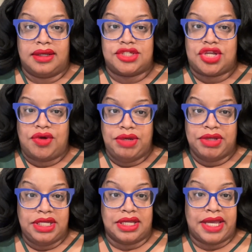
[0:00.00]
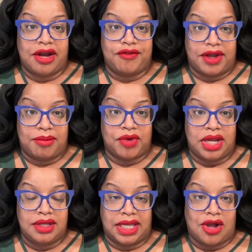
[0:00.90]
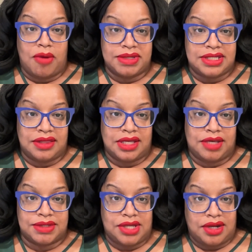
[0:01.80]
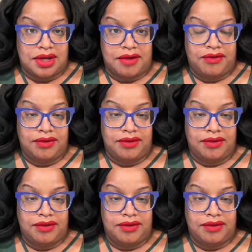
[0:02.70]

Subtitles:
Cody really didn't care for him, right? Like almost didn't think he was good enough.